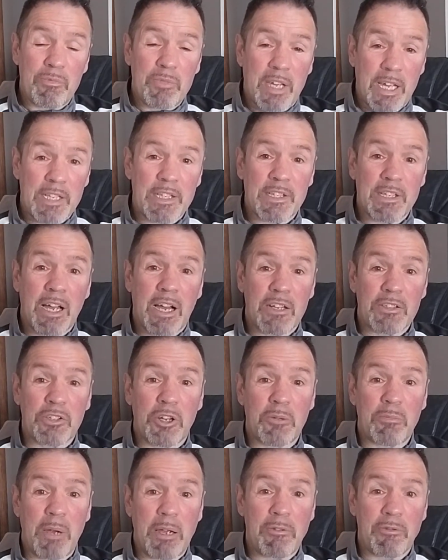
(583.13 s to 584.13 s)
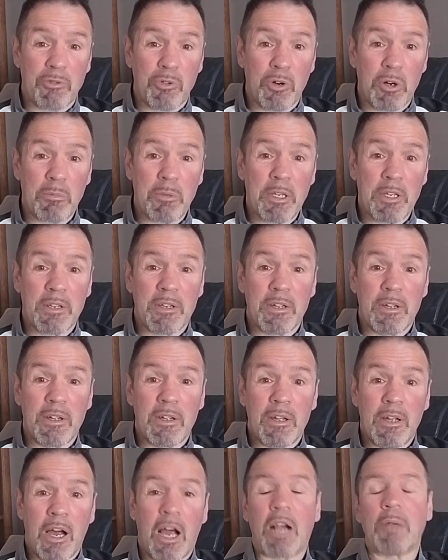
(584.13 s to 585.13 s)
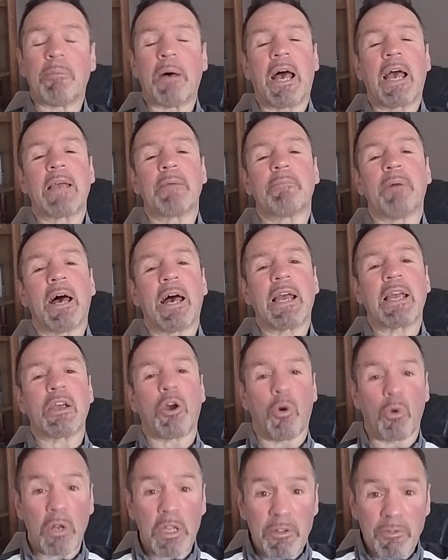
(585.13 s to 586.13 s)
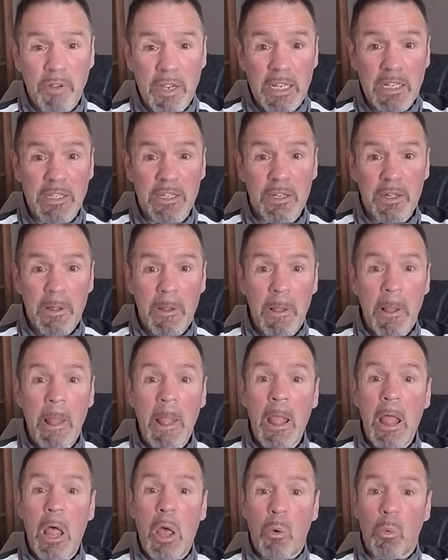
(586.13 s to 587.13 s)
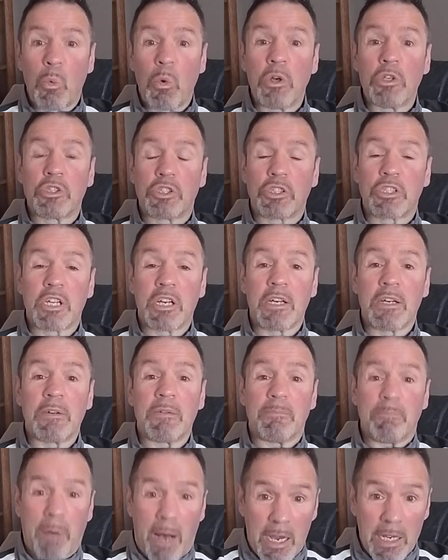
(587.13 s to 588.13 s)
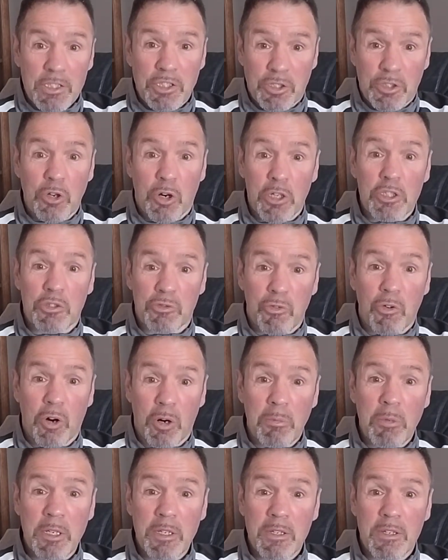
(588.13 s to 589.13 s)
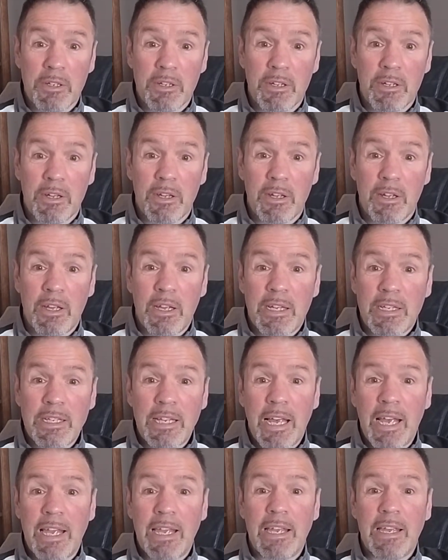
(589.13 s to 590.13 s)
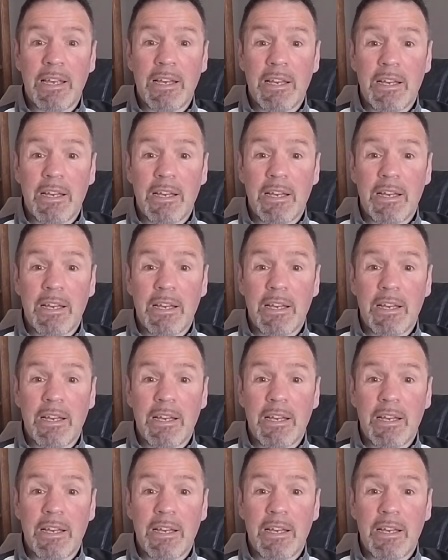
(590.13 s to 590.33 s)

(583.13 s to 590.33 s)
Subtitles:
getting knocked out by Foreman, or by Holyfield, was to box George Foreman. Now,